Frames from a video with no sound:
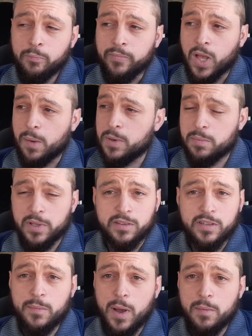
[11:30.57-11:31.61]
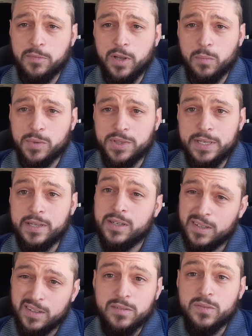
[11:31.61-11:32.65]
I mean, by the time I'm done with it,
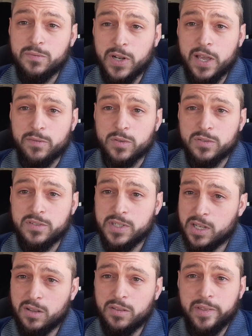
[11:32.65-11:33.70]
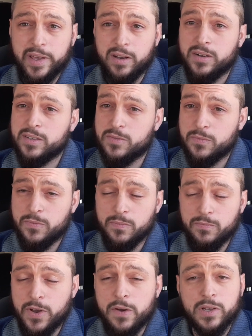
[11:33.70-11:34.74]
flavor's still there. It's
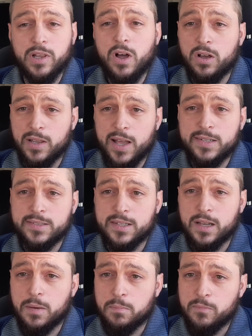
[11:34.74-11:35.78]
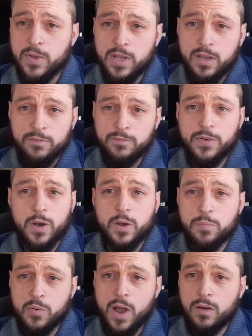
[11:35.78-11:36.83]
very long lasting. I'm very
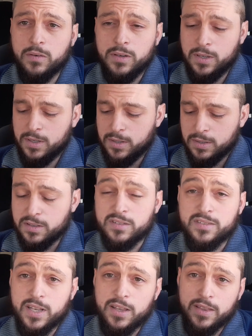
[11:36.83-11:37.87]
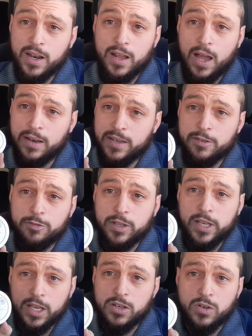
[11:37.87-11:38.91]
proud to say that I
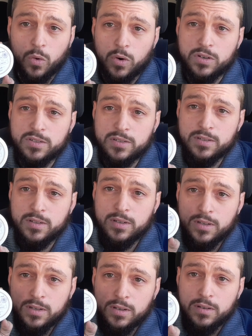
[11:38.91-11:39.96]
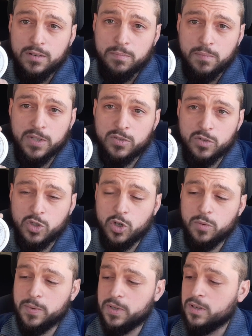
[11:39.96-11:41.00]
definitely endorse Mr.
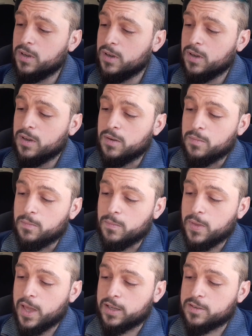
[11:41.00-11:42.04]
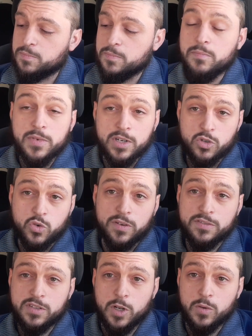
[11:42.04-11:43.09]
Snubie X Ministry of
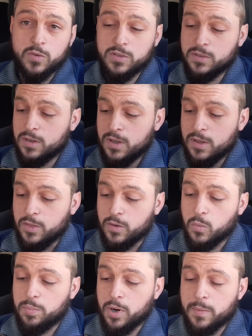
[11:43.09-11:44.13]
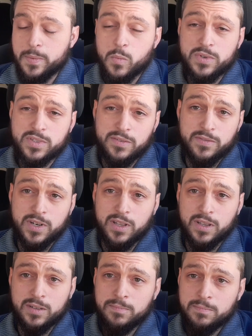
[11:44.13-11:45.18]
Snus. Their bourbon whiskey vanilla.